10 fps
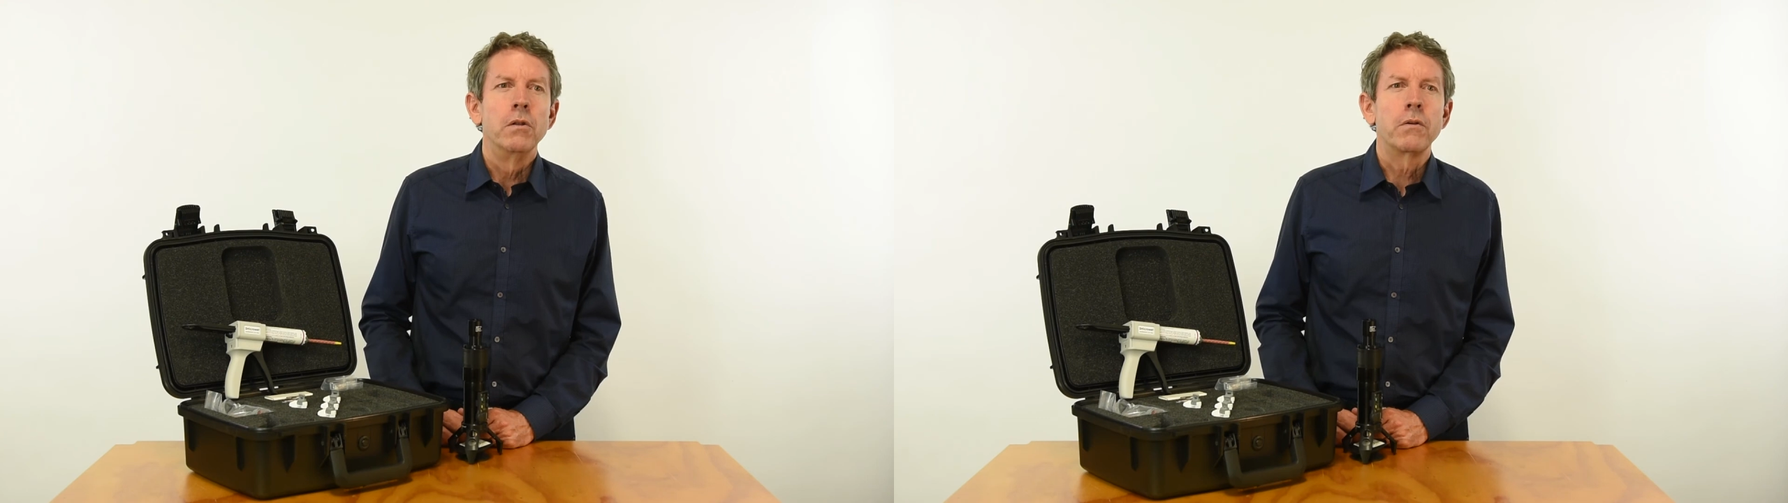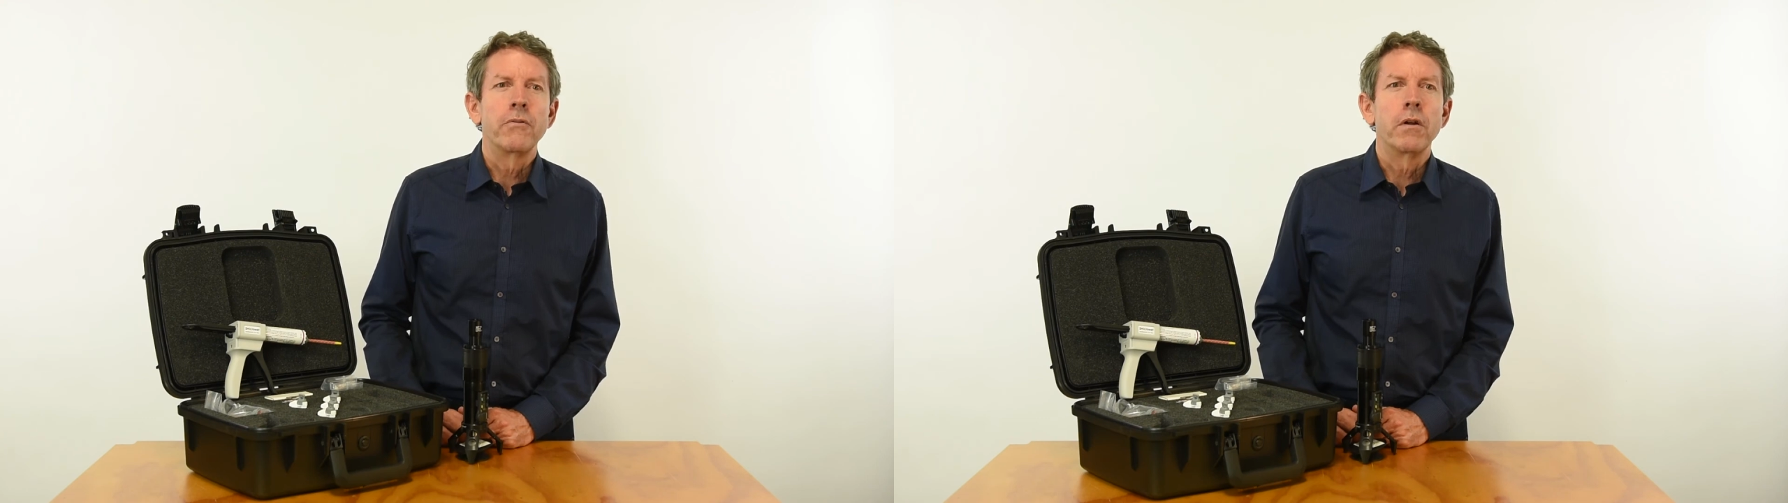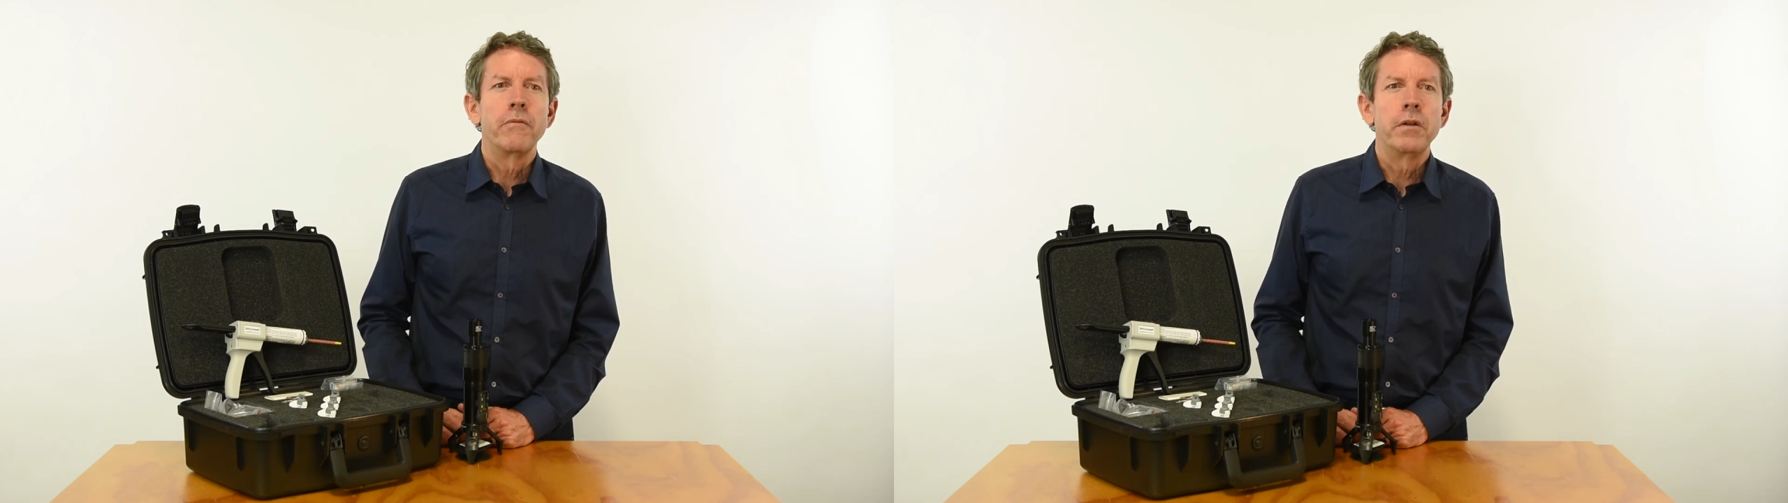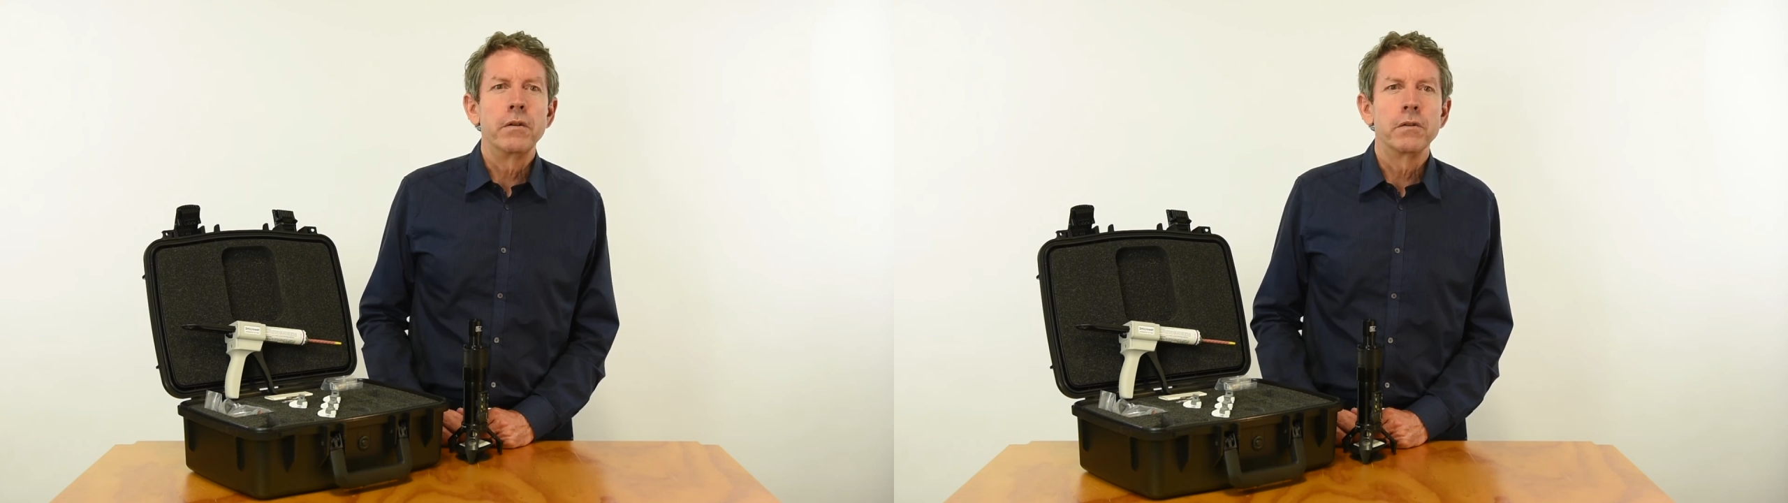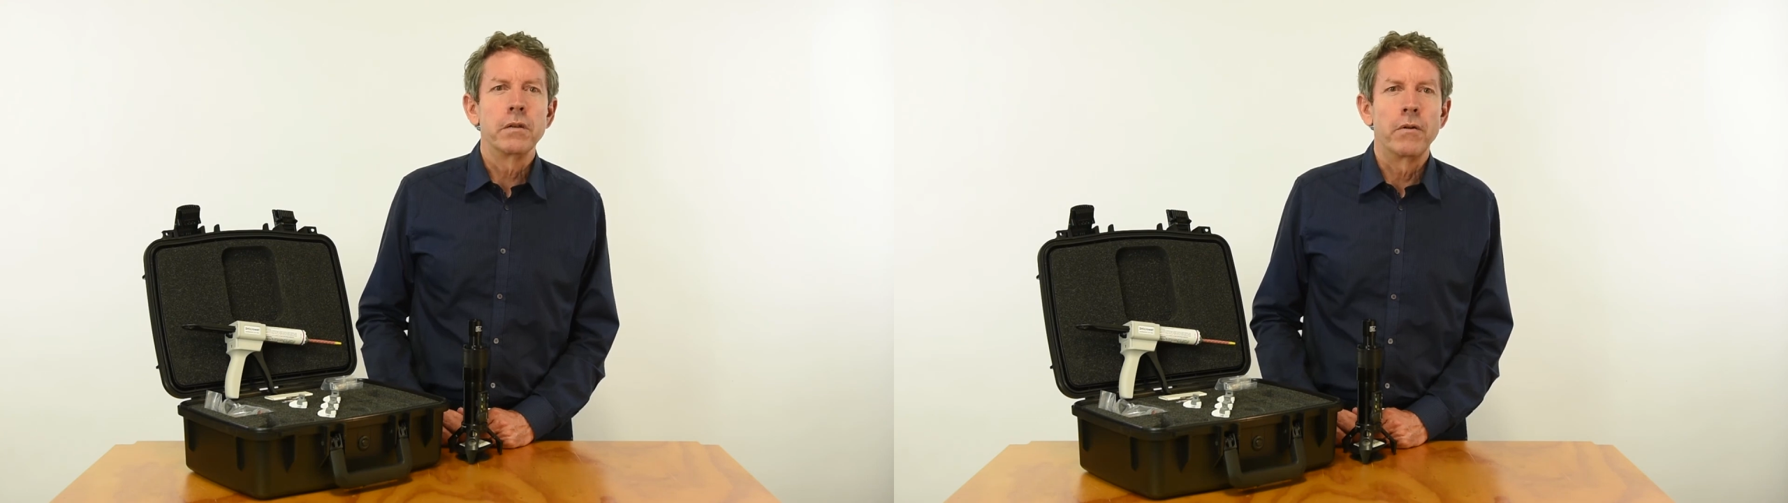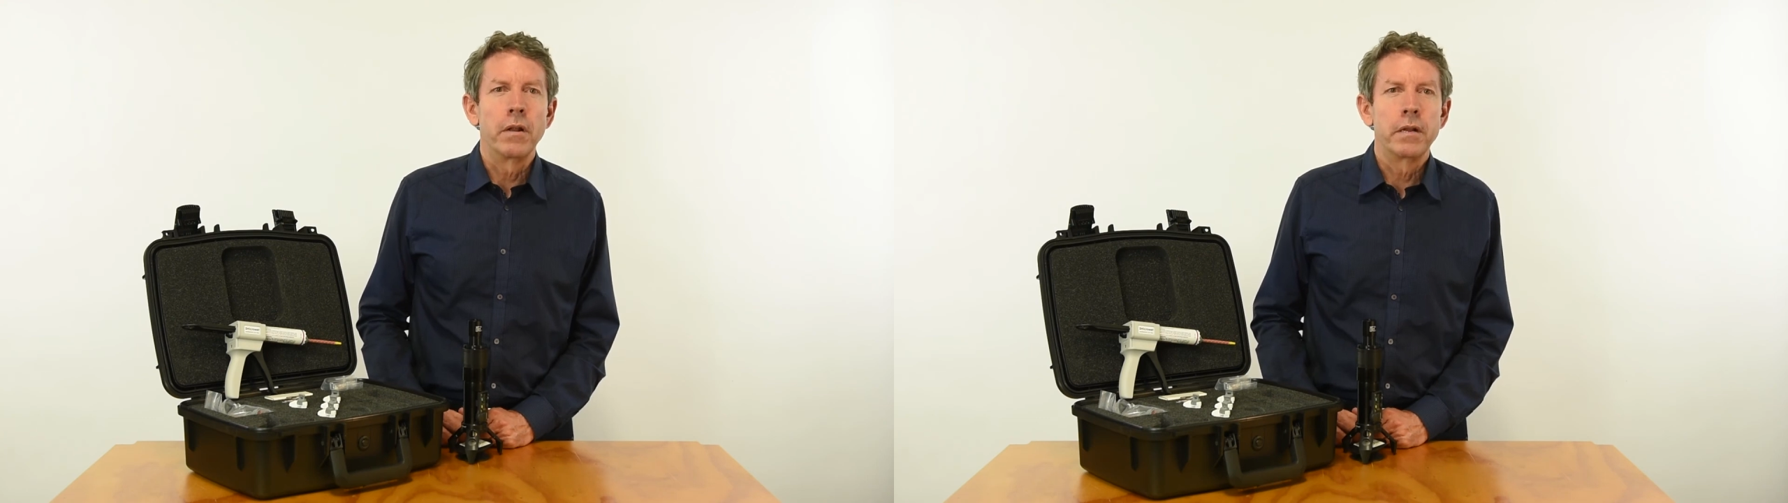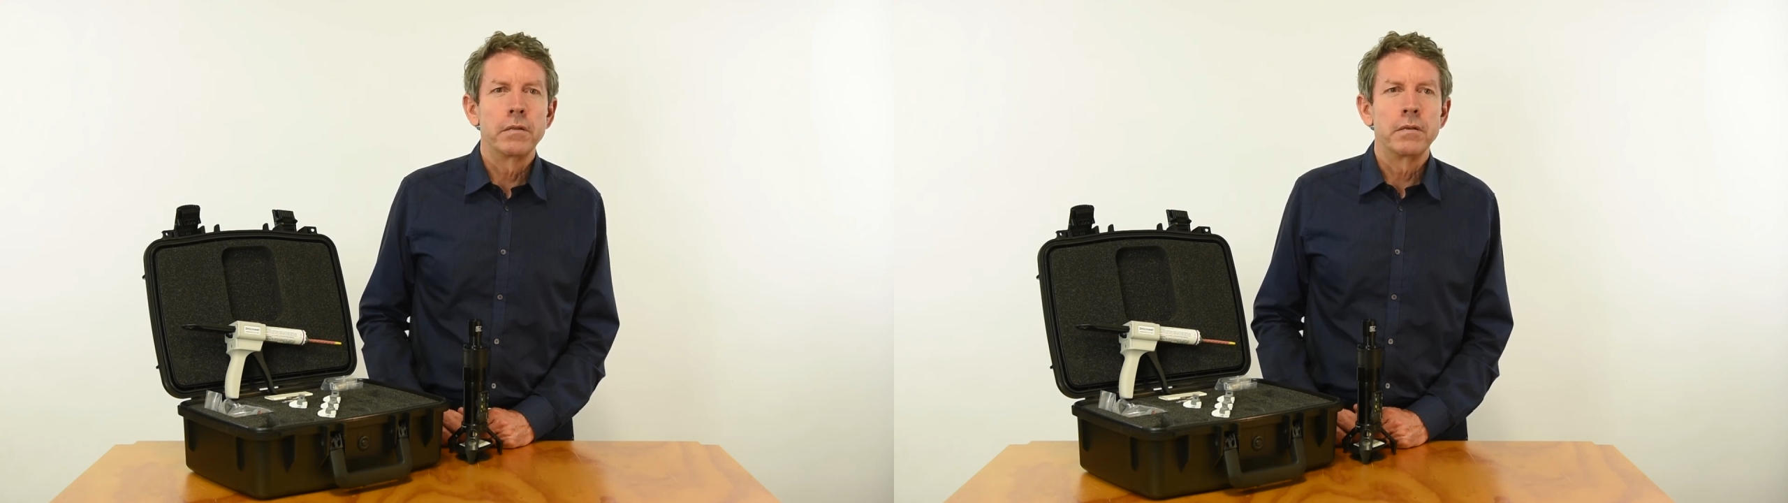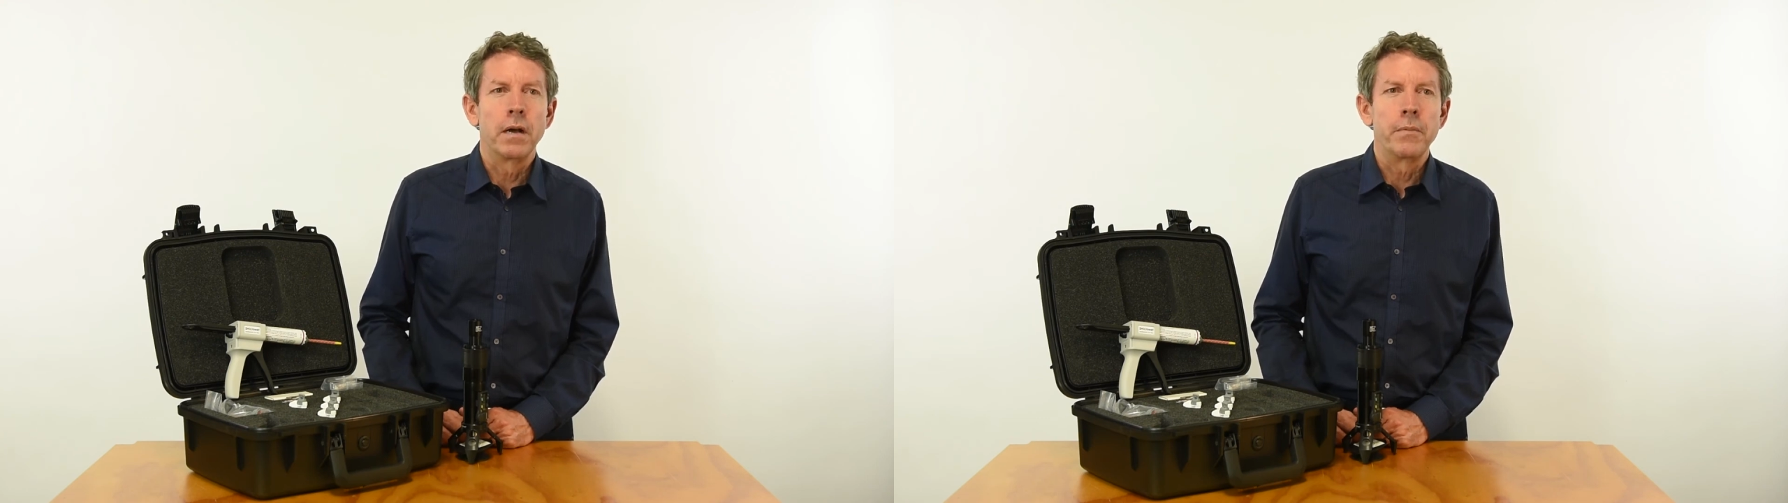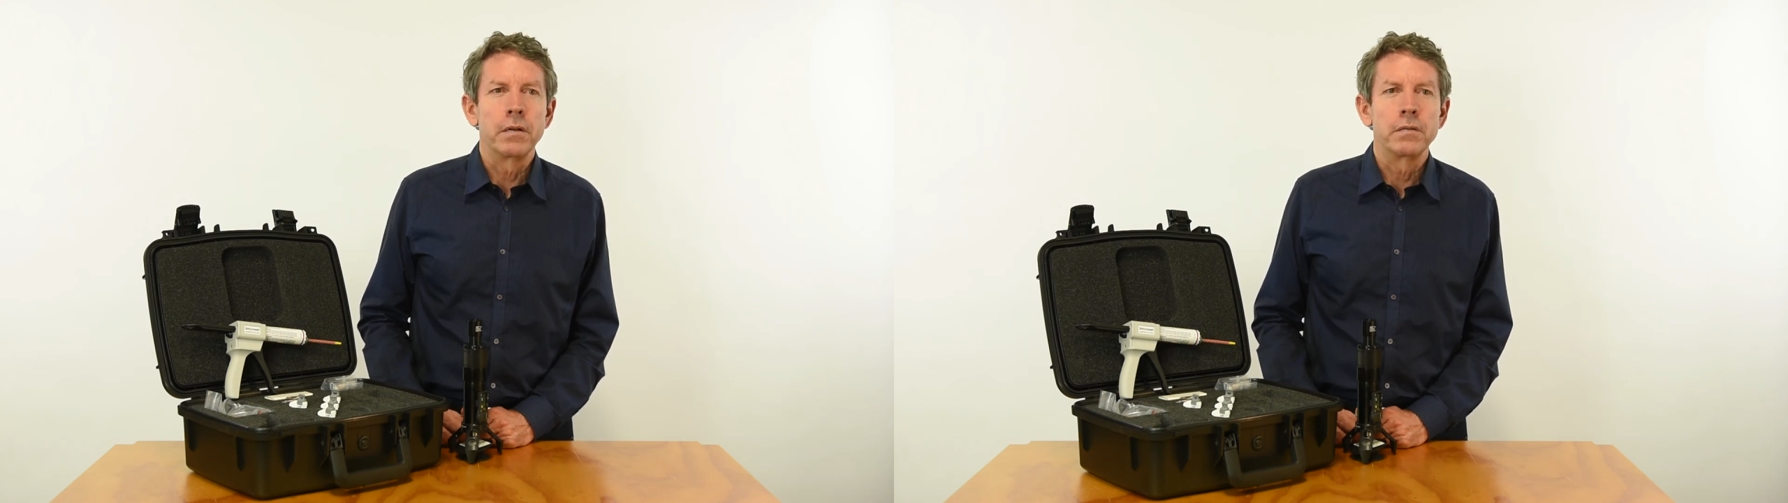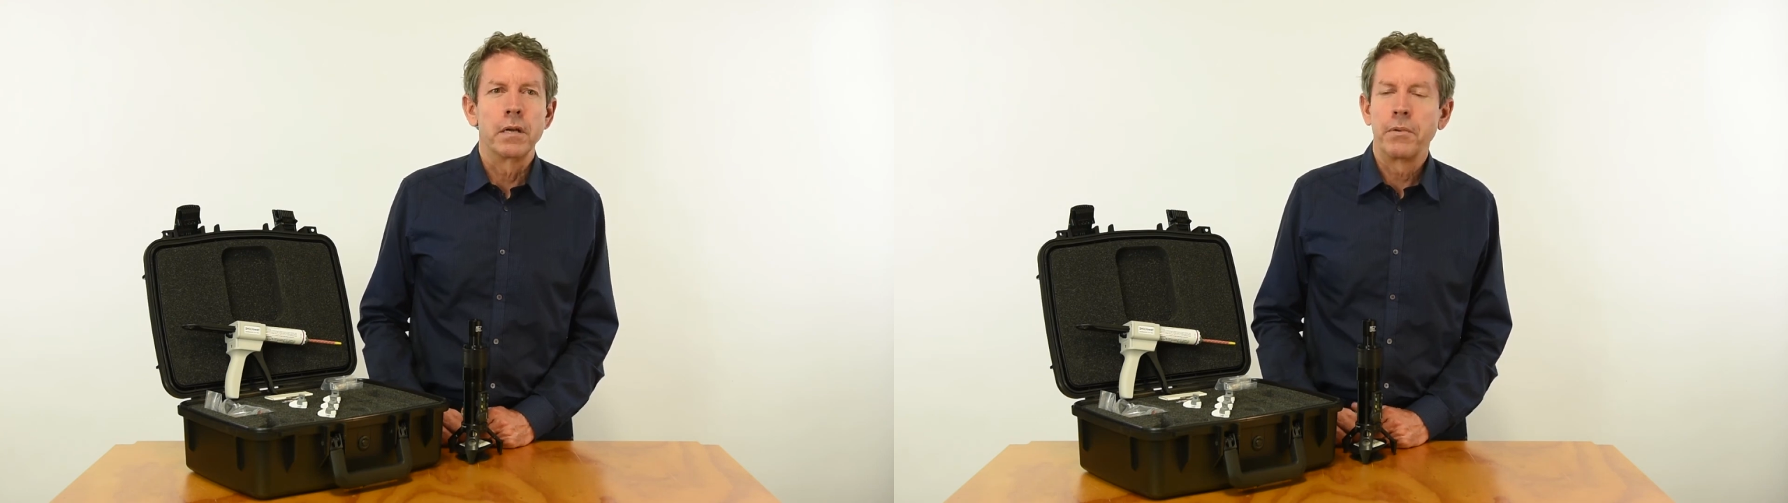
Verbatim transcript: Look for our videos on related topics,